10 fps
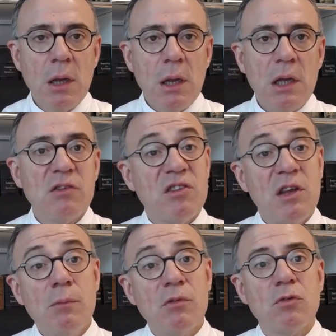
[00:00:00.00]
it
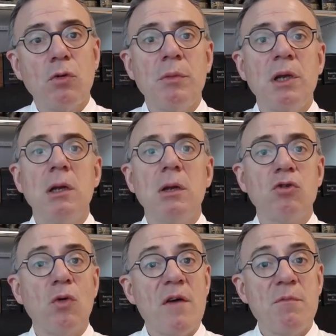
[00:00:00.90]
seems to me
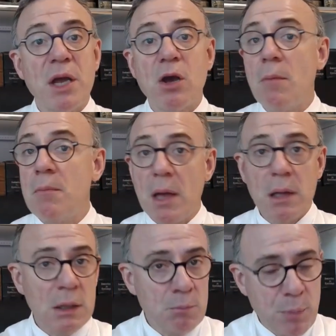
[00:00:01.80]
to have become
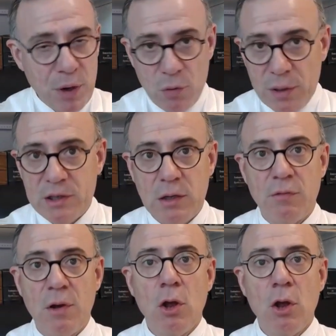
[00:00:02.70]
imperative